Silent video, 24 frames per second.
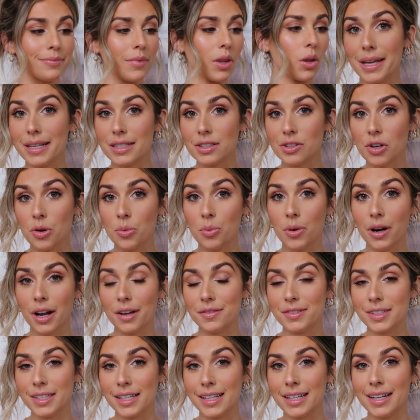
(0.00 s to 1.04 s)
based on what
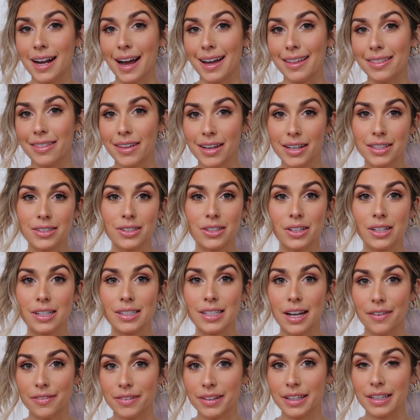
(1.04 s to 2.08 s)
I've seen, I think it's gonna
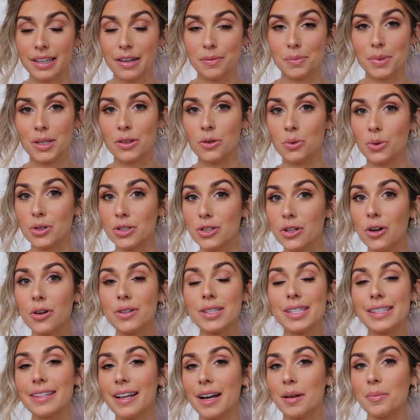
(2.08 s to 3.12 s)
definitely give me the
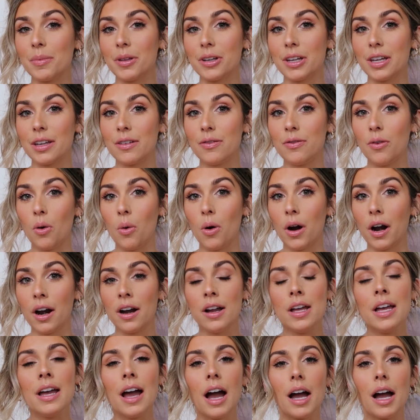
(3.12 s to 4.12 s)
results that I'm looking for.